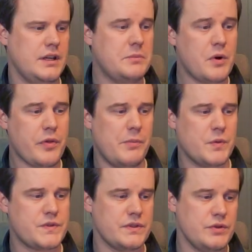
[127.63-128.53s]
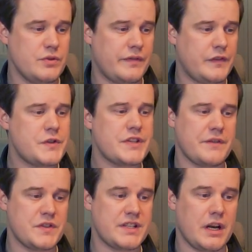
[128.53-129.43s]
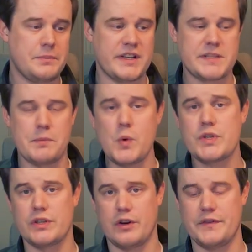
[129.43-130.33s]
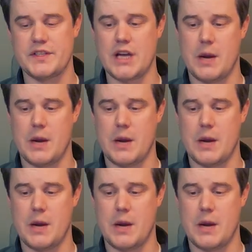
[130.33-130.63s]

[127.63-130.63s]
In both modes, you first have to set up the exposure of the